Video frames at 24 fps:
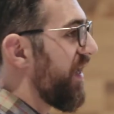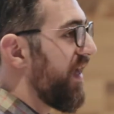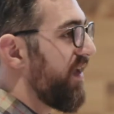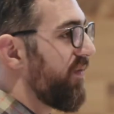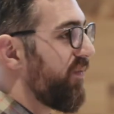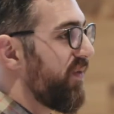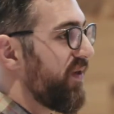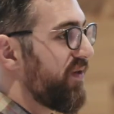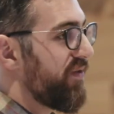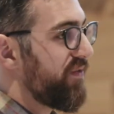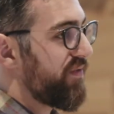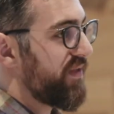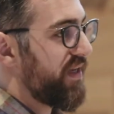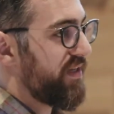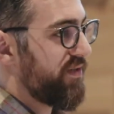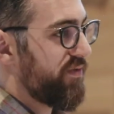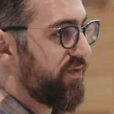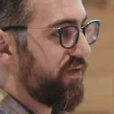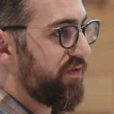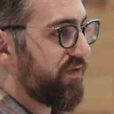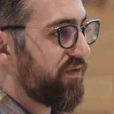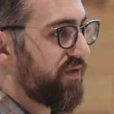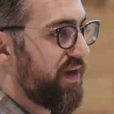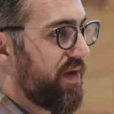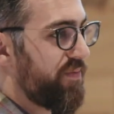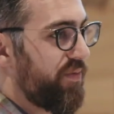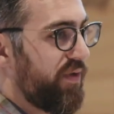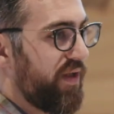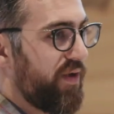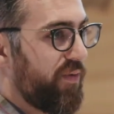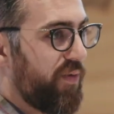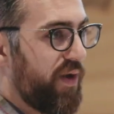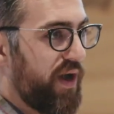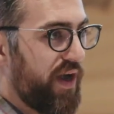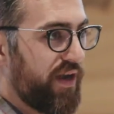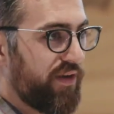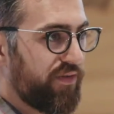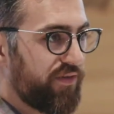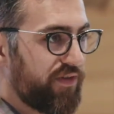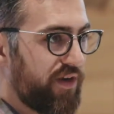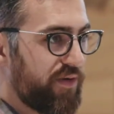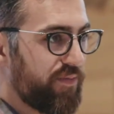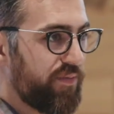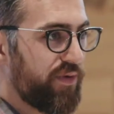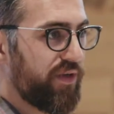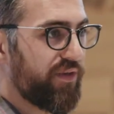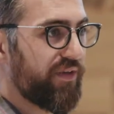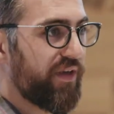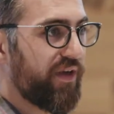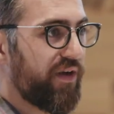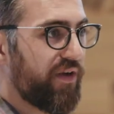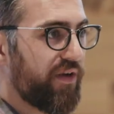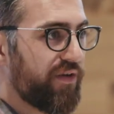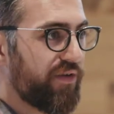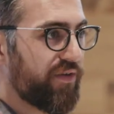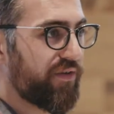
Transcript: and we use that to extrapolate why, to start building our